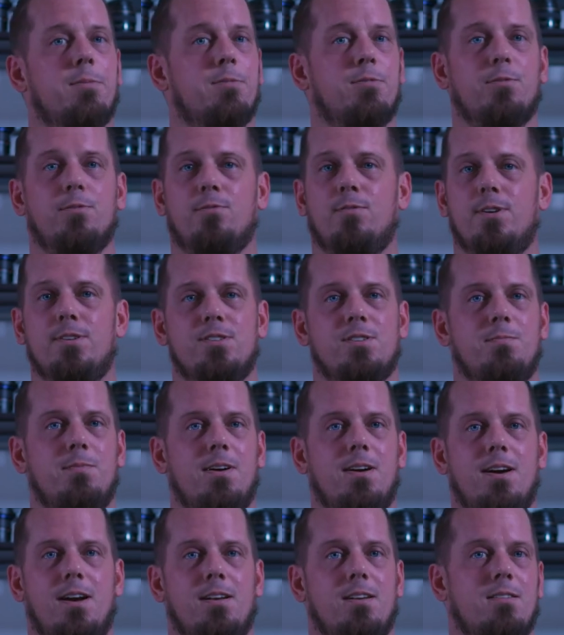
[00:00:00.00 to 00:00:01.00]
for friends of
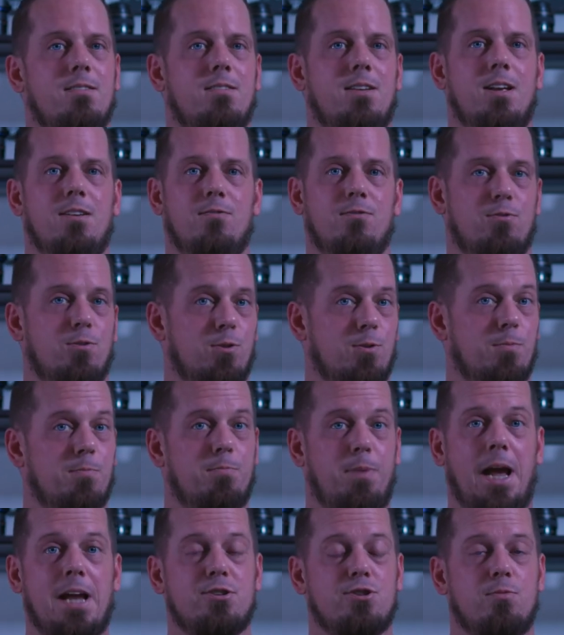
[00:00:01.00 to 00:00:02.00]
mine and for
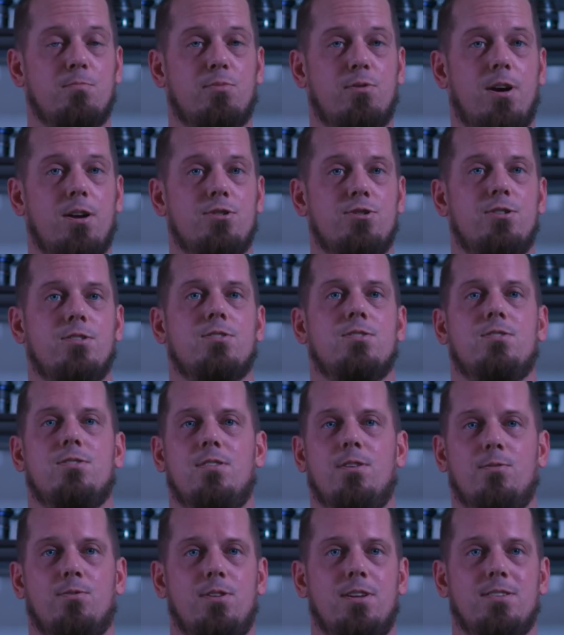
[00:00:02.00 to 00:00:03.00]
passion projects,
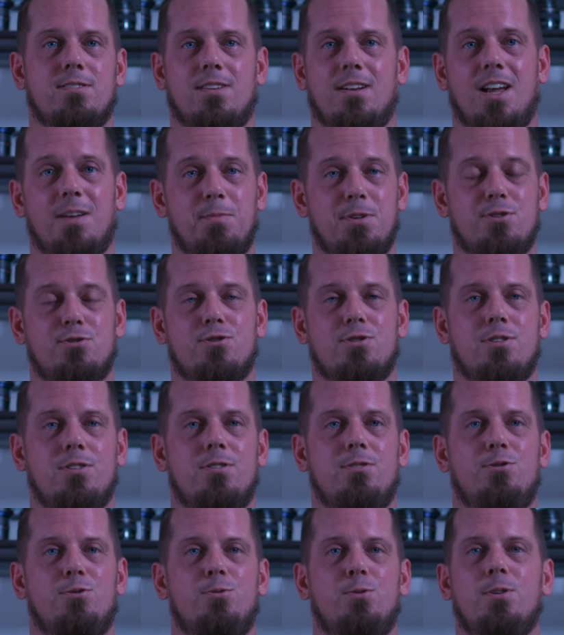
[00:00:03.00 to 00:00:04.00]
you know, things that I'm interested
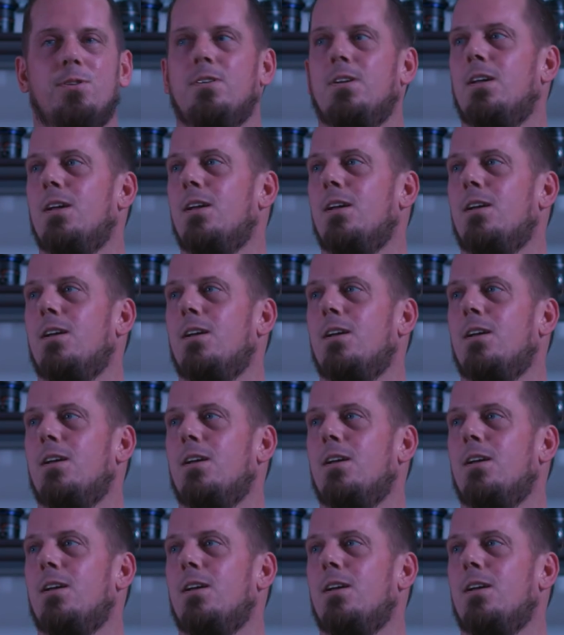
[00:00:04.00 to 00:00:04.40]
in doing.